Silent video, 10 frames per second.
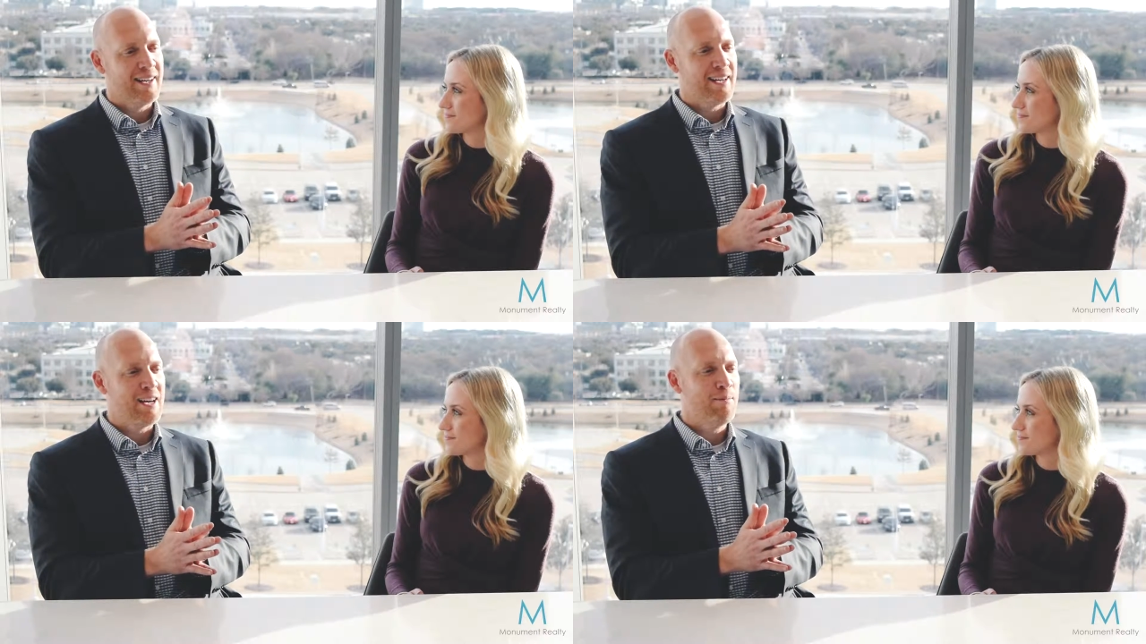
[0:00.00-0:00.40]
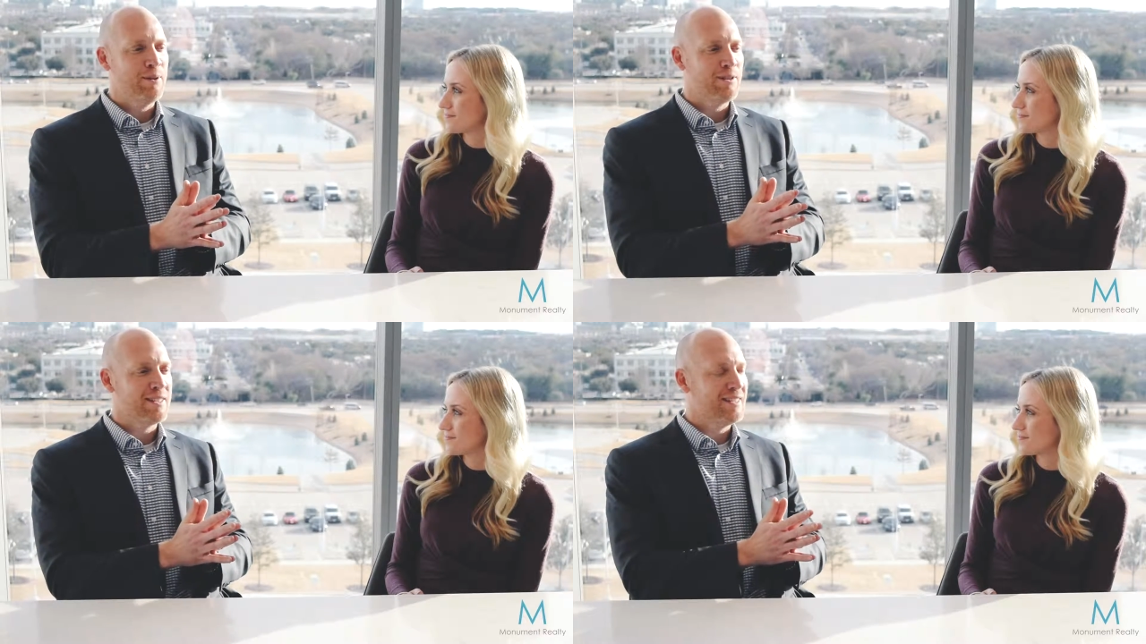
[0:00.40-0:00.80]
Speaker 1: like a
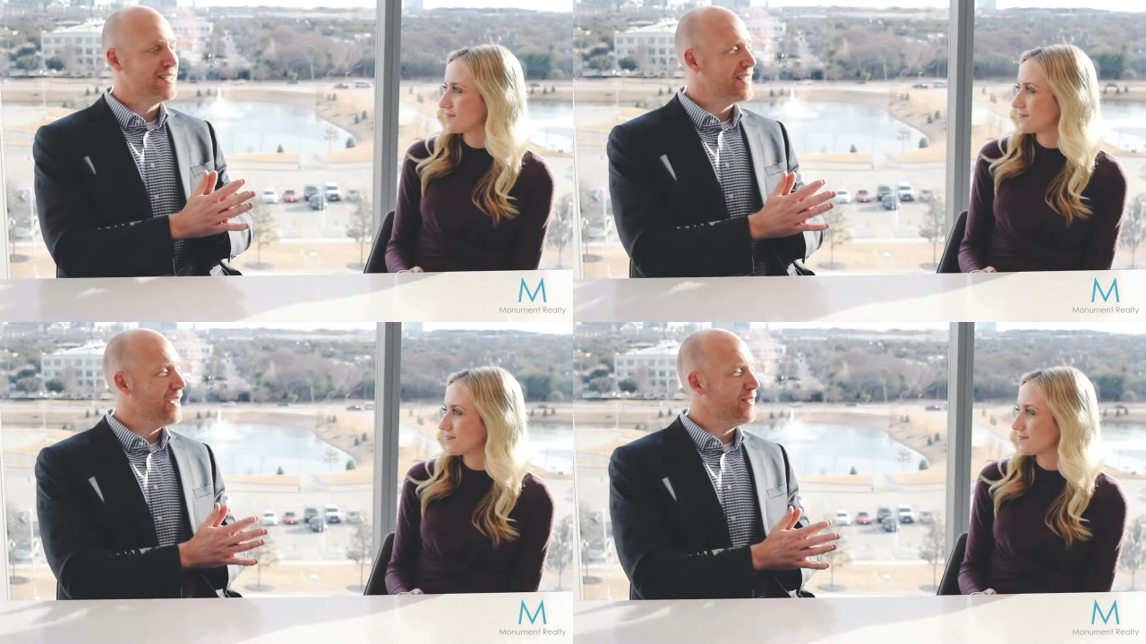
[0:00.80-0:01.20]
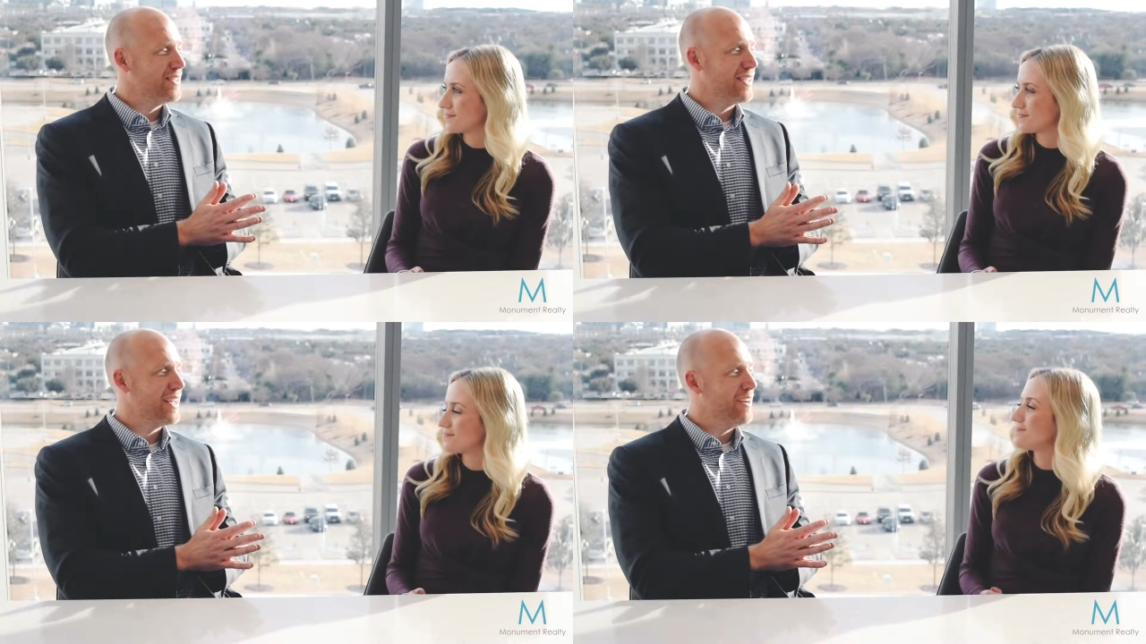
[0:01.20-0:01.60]
built-in
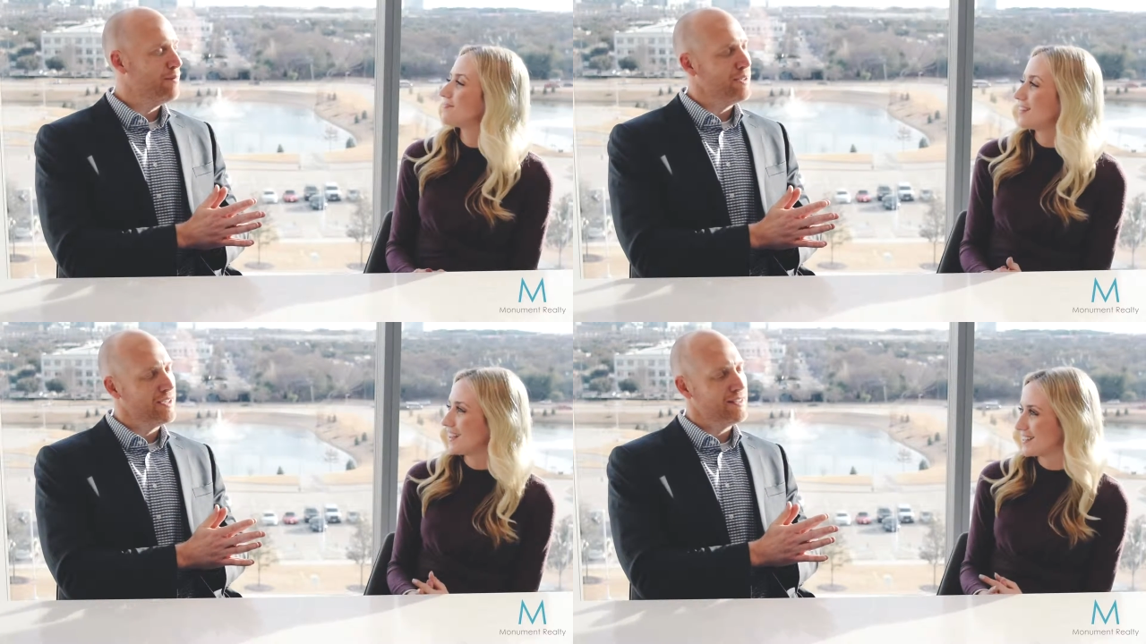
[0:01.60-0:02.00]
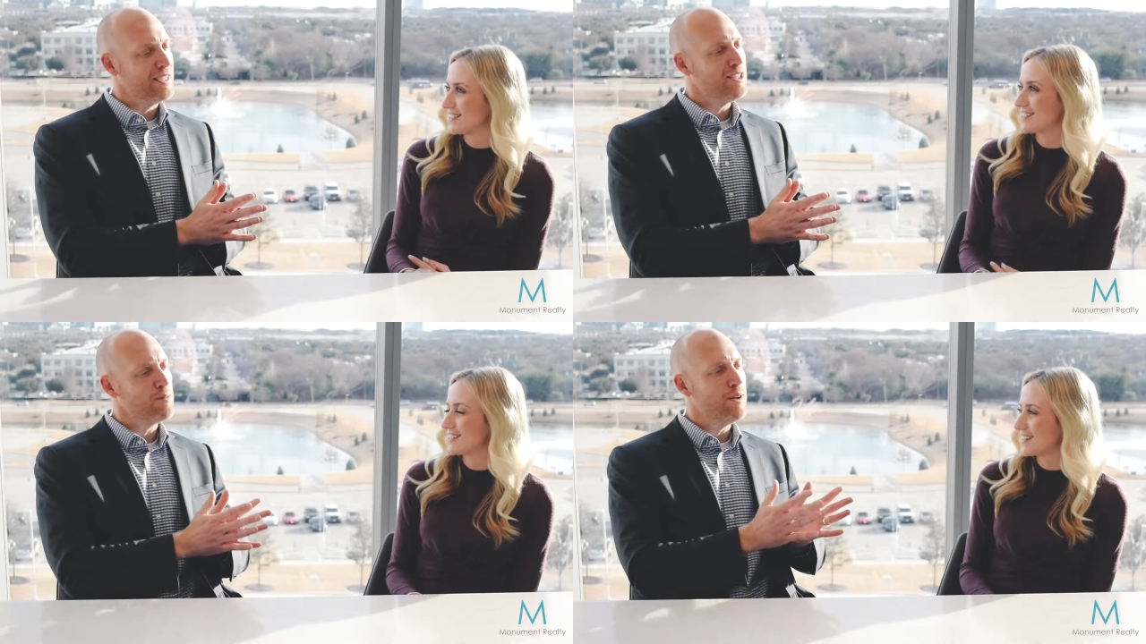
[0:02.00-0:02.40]
savings account because
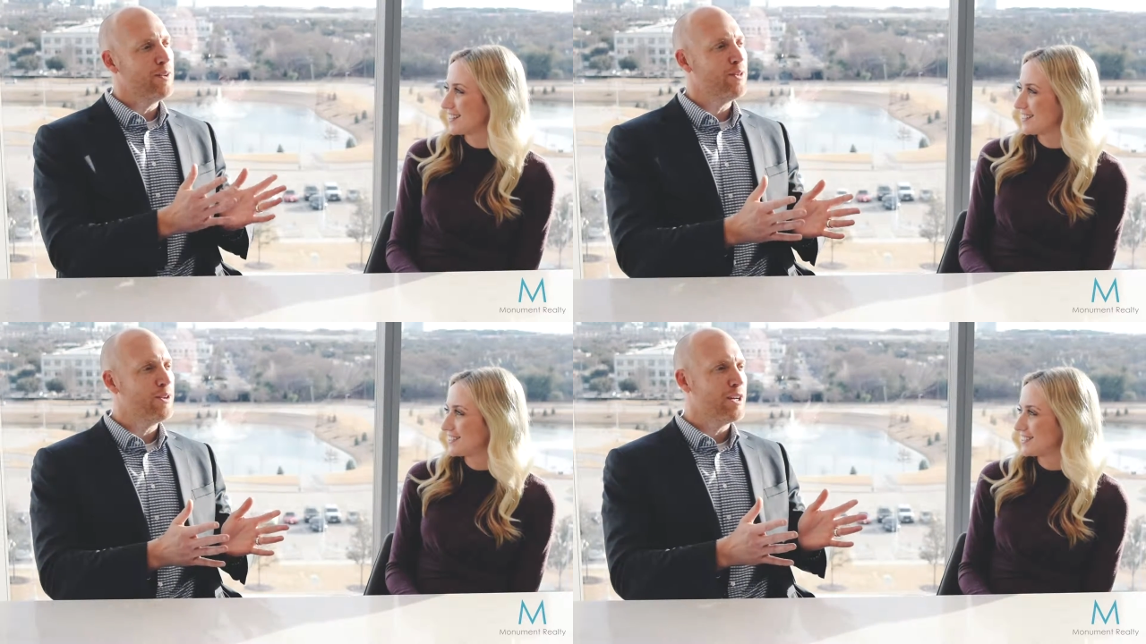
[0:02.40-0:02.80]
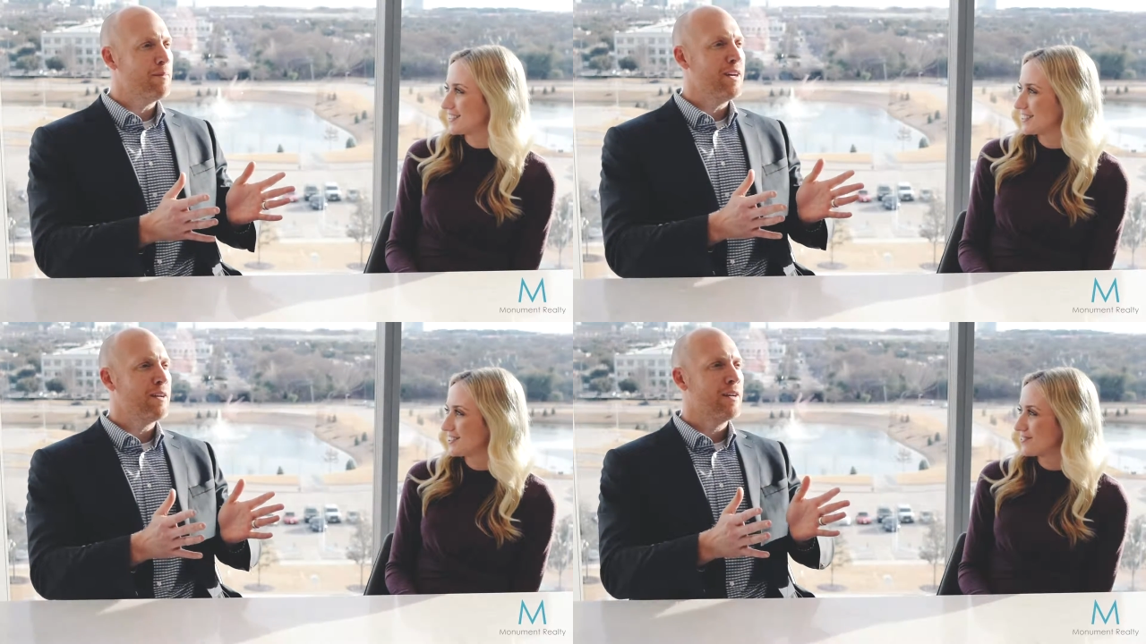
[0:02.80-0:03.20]
each month you're
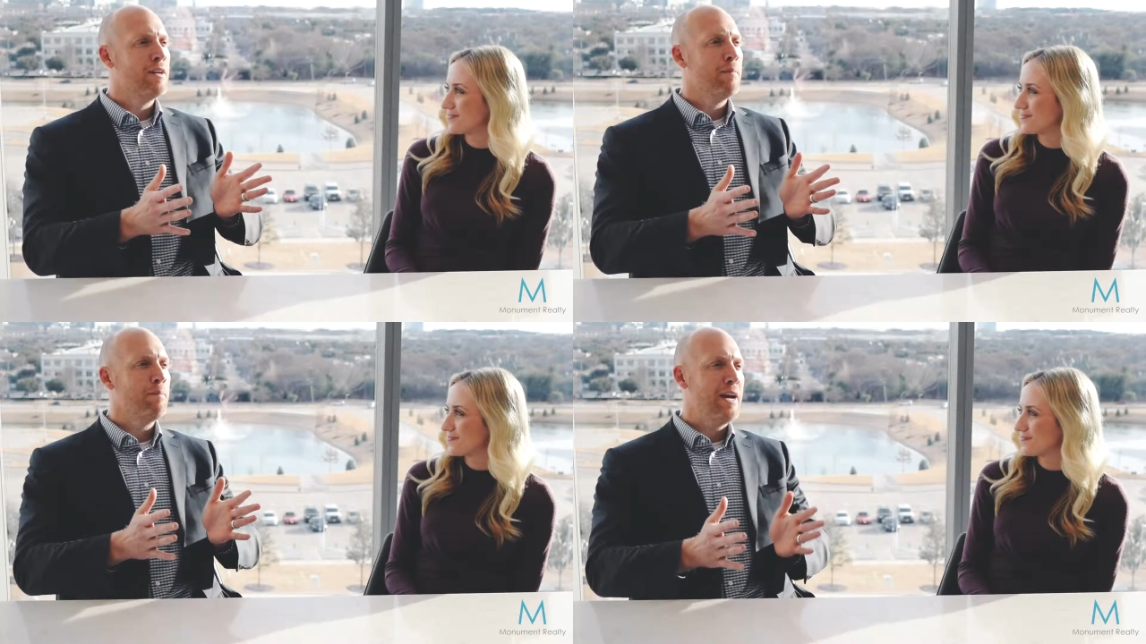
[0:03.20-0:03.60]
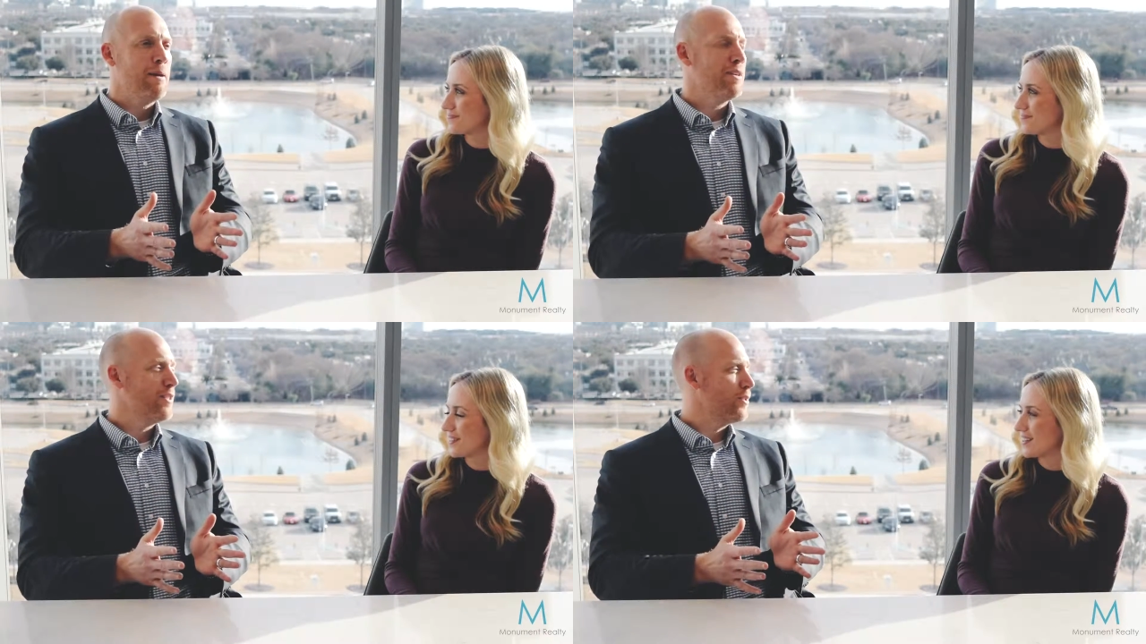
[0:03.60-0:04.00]
going to make
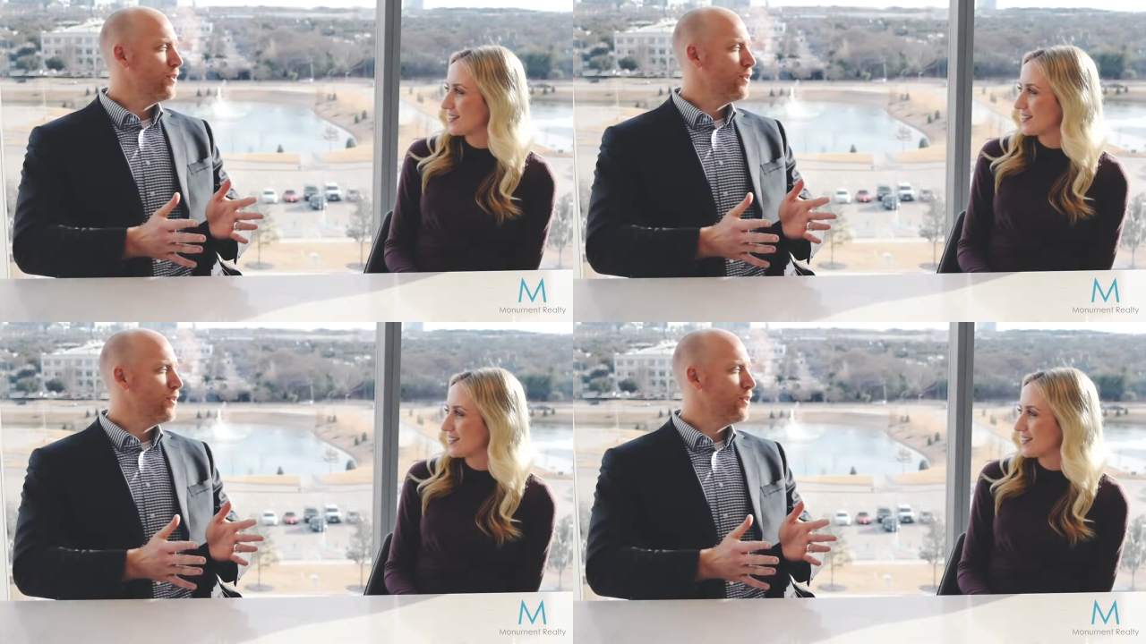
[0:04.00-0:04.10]
payments